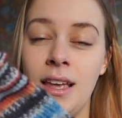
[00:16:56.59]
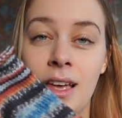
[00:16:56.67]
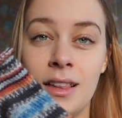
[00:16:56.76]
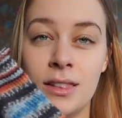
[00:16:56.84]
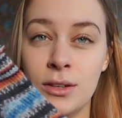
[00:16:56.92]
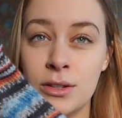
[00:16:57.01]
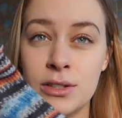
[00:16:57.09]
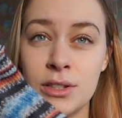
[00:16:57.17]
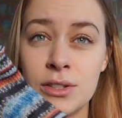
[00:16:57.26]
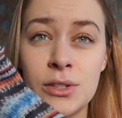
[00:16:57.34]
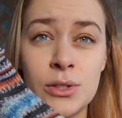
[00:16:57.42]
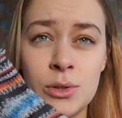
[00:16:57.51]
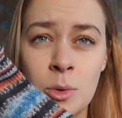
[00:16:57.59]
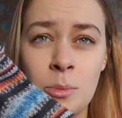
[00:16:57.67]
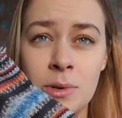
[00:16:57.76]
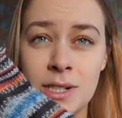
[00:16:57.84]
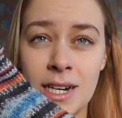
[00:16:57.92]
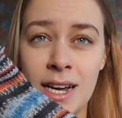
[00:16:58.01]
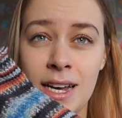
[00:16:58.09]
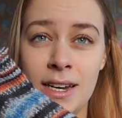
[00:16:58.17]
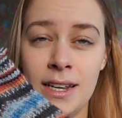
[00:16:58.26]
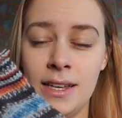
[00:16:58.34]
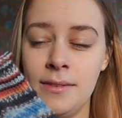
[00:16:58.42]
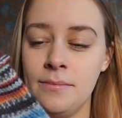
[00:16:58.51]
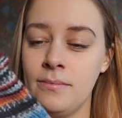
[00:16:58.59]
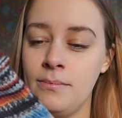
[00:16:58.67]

and looks super tiny,